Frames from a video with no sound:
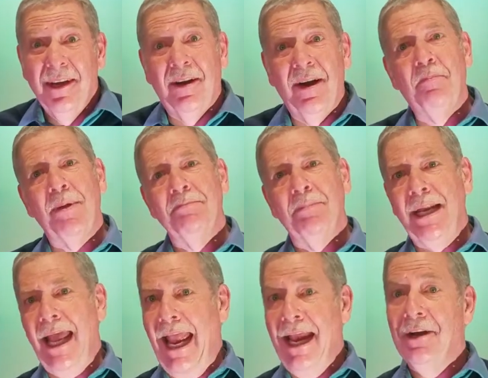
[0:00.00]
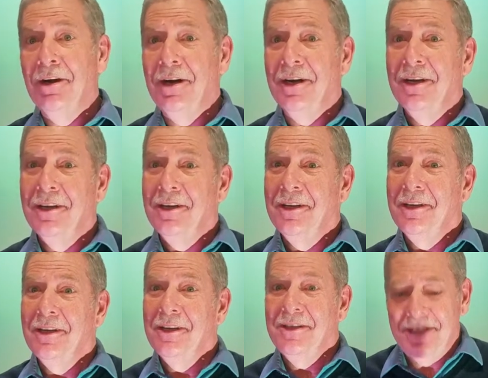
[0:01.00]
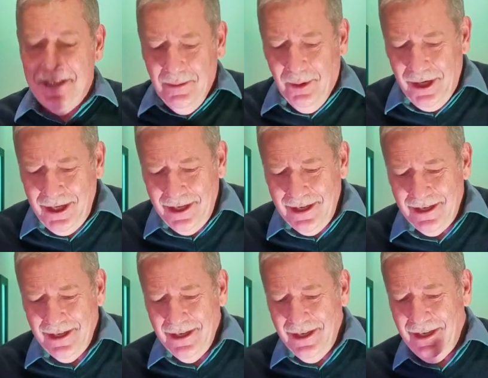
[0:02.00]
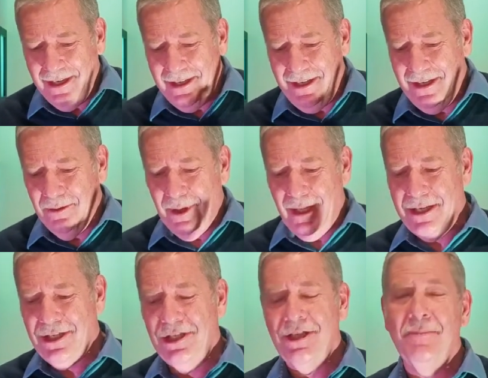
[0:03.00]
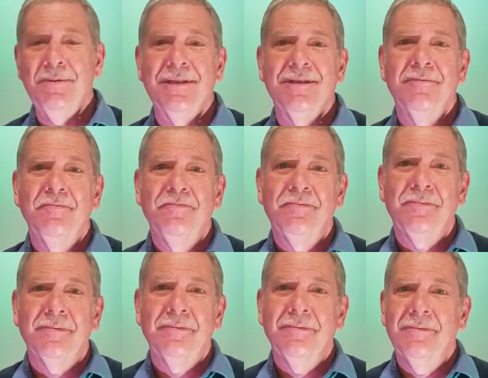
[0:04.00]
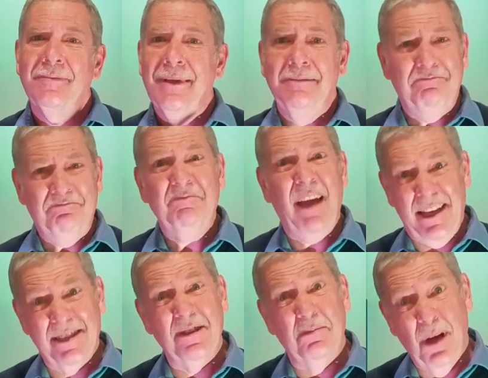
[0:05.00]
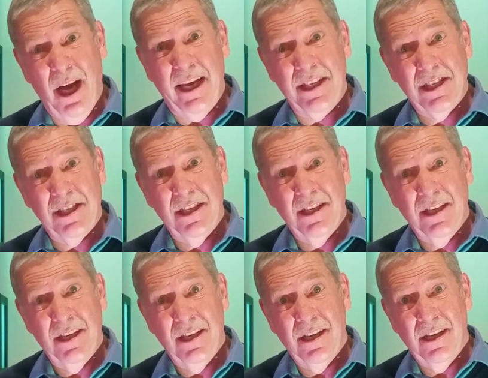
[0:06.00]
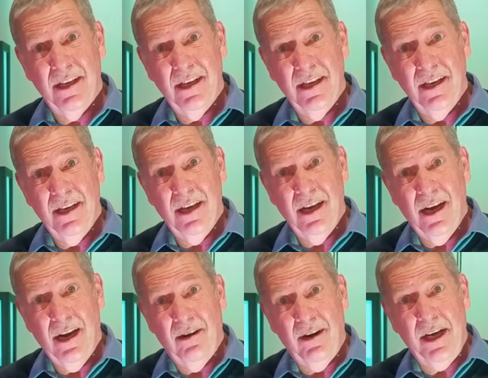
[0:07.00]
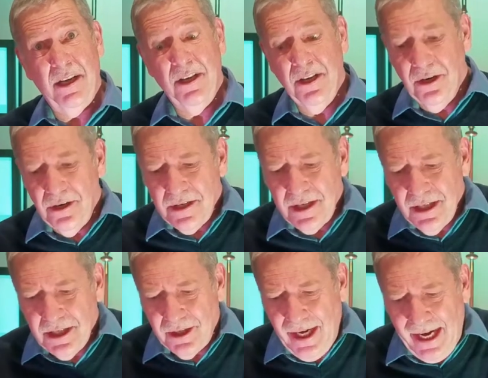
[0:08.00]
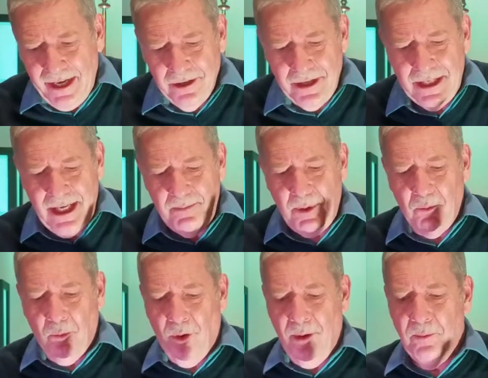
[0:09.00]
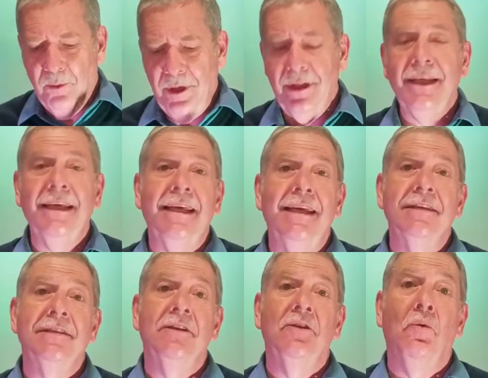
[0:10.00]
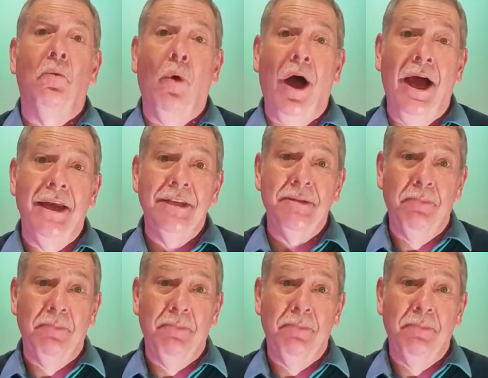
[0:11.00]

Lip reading: All right, but anger, simmering in relationships, not so much. Right? Nursing your anger to keep it warm really isn't wise